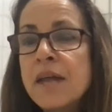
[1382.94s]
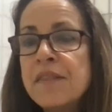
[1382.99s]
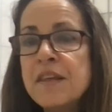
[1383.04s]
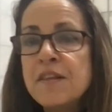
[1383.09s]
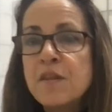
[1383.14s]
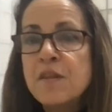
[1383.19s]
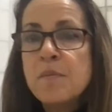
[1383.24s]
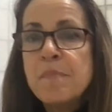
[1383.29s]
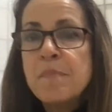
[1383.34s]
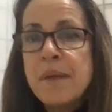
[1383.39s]

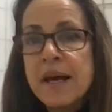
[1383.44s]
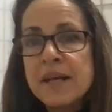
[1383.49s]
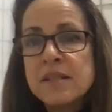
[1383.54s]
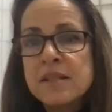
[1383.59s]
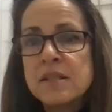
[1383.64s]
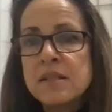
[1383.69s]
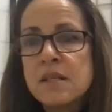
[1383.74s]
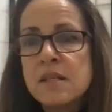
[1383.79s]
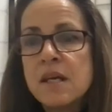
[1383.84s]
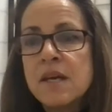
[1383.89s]
the
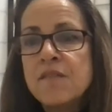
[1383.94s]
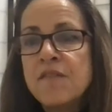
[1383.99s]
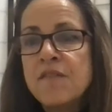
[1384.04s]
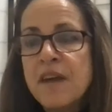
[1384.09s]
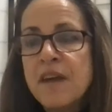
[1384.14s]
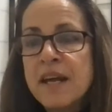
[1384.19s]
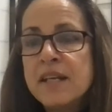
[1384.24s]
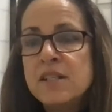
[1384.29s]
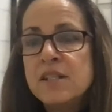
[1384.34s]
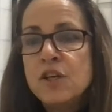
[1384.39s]
best
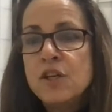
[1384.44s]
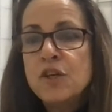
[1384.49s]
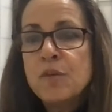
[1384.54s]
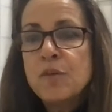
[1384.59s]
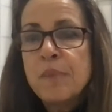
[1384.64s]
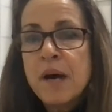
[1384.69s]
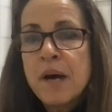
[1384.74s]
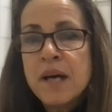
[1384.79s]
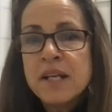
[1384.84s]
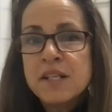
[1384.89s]
advice, your
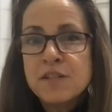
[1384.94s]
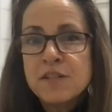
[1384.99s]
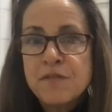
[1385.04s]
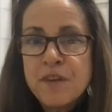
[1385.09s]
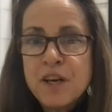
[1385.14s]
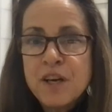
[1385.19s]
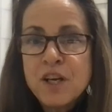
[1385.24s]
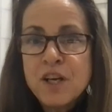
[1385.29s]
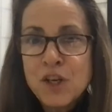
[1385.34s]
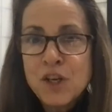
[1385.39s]
body is
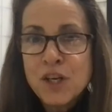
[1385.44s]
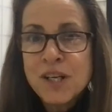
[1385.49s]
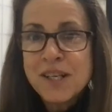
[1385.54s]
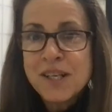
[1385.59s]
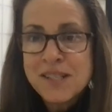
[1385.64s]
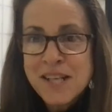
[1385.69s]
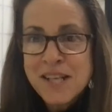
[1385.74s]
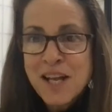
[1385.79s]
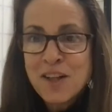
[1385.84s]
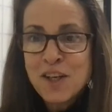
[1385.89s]
very good at
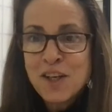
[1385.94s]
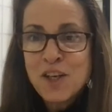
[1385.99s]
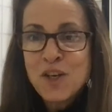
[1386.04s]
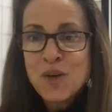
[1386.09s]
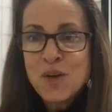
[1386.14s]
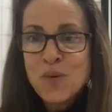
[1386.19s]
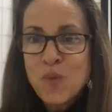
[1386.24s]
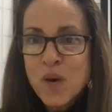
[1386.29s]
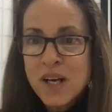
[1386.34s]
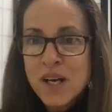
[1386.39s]
telling you
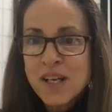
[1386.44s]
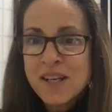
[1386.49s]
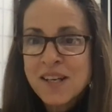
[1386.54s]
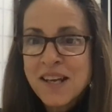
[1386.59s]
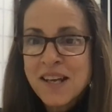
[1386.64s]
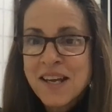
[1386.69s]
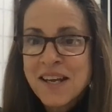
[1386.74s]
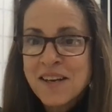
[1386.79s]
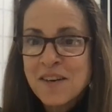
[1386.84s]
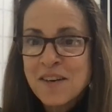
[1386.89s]
what it
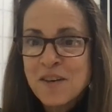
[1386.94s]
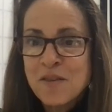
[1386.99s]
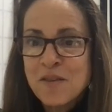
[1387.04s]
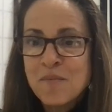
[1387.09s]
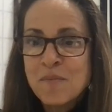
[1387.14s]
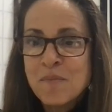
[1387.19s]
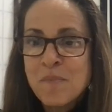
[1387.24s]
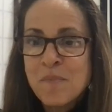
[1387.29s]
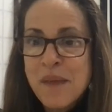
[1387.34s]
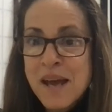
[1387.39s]
can
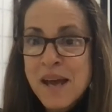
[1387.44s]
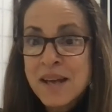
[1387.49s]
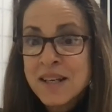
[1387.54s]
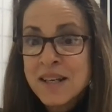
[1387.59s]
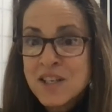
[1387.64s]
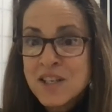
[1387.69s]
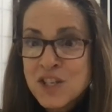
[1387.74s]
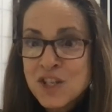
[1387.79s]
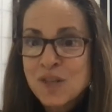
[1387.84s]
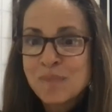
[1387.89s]

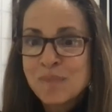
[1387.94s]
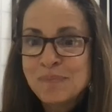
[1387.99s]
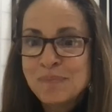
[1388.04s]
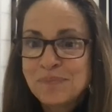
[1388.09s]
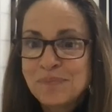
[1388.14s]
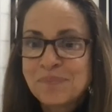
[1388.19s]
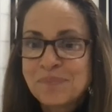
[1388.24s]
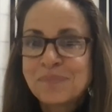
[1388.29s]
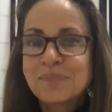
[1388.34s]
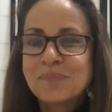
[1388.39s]
manage.
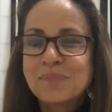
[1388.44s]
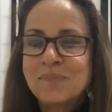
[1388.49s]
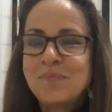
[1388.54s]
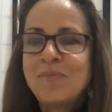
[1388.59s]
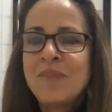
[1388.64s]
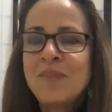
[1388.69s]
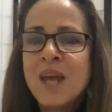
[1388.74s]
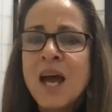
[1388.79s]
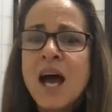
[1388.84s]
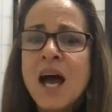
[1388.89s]

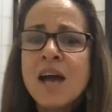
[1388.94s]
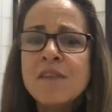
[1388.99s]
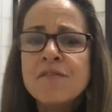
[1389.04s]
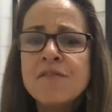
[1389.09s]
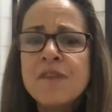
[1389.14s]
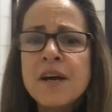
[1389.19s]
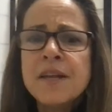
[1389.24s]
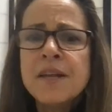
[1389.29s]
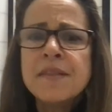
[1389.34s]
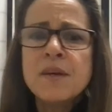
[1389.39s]
I
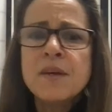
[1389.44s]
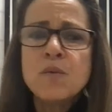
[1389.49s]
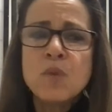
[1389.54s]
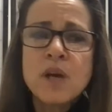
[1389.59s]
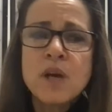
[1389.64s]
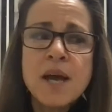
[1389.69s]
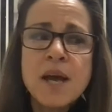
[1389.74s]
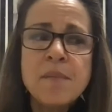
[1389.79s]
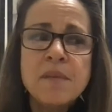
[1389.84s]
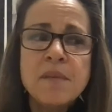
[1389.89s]
find that when
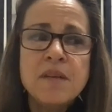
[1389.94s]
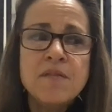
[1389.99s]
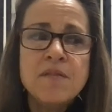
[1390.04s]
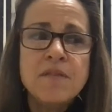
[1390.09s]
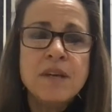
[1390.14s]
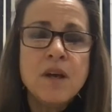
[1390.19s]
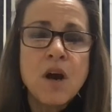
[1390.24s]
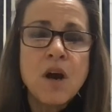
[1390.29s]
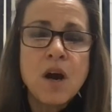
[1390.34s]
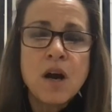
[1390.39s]
I'm in
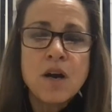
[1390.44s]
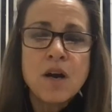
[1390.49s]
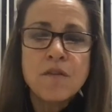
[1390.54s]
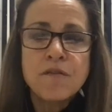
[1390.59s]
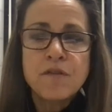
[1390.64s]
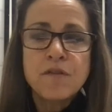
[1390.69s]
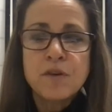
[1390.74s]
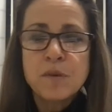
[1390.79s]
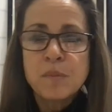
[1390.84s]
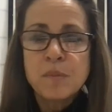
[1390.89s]
VR
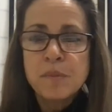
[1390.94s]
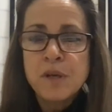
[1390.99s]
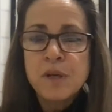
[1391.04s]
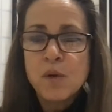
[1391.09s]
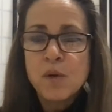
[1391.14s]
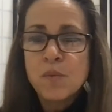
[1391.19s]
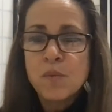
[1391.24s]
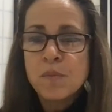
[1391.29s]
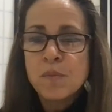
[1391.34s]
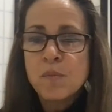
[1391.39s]
for,
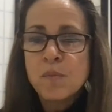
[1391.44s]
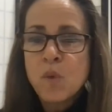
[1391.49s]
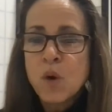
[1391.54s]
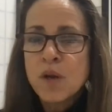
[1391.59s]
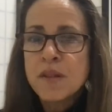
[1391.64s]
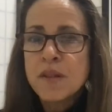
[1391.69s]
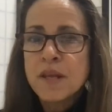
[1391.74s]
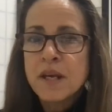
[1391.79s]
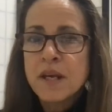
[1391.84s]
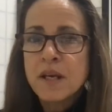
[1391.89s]
more
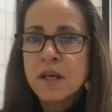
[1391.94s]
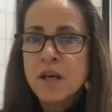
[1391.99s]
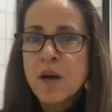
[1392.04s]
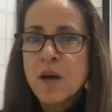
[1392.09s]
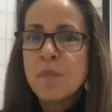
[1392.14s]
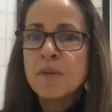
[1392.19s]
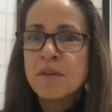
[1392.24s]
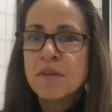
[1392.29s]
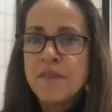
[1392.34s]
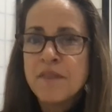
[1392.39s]
than a
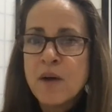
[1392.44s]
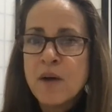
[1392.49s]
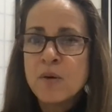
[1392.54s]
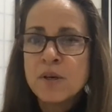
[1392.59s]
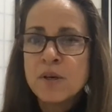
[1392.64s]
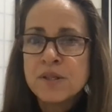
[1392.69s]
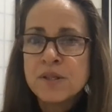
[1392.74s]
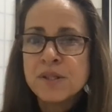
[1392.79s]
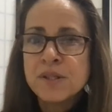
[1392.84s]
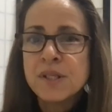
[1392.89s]
couple of
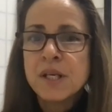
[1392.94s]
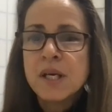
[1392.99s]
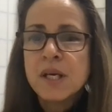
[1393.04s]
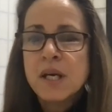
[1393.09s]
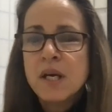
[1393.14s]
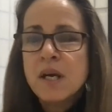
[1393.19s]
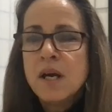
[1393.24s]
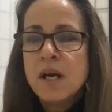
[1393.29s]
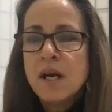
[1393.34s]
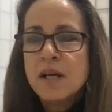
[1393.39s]
hours,
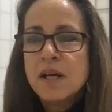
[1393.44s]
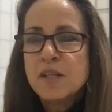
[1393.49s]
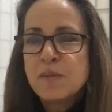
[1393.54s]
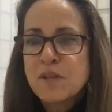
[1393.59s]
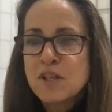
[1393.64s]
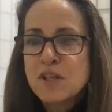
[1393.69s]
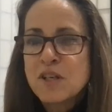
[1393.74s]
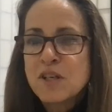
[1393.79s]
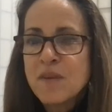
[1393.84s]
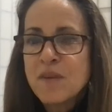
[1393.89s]

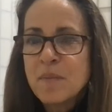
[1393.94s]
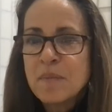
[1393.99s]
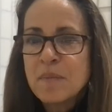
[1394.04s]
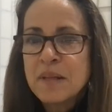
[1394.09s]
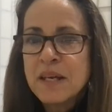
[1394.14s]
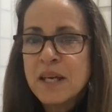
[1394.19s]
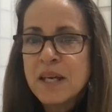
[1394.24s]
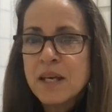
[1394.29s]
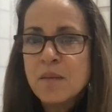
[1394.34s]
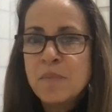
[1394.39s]
especially if I'm
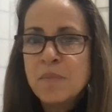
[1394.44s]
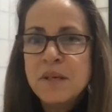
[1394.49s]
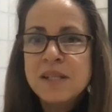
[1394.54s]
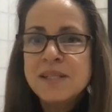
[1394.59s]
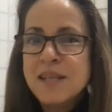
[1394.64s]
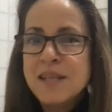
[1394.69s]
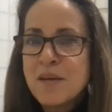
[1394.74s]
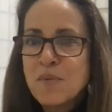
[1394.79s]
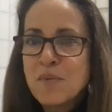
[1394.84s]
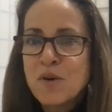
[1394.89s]
playing Beat
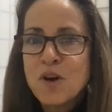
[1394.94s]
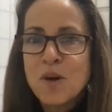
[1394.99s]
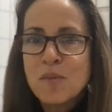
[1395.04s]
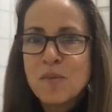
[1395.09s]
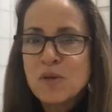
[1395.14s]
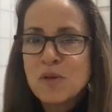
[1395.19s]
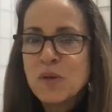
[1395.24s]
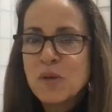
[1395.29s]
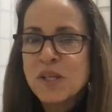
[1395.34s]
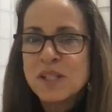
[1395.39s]
Saber or I'm
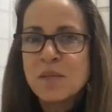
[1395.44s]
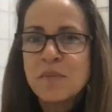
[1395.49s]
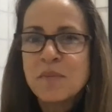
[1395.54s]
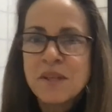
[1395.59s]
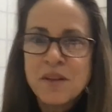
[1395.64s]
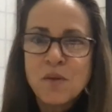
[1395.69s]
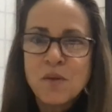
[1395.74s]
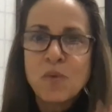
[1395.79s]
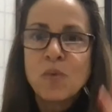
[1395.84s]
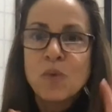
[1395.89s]
doing
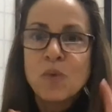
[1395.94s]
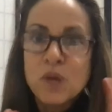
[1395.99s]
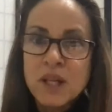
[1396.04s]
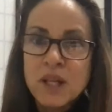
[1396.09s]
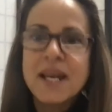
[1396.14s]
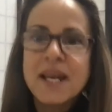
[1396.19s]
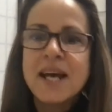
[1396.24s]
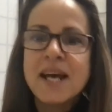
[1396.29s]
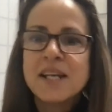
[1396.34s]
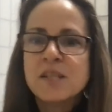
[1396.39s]
something that
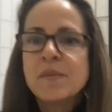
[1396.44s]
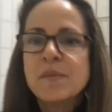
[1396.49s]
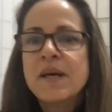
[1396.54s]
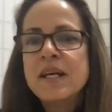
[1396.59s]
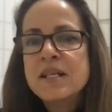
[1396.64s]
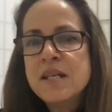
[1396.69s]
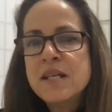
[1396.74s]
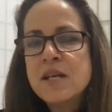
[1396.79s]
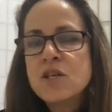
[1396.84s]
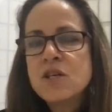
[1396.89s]
really has my
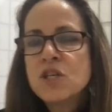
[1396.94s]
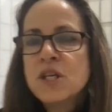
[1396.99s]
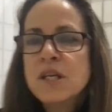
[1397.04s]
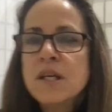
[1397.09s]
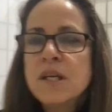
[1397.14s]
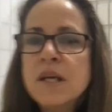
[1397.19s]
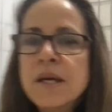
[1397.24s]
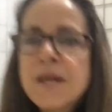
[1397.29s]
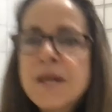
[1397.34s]
attention,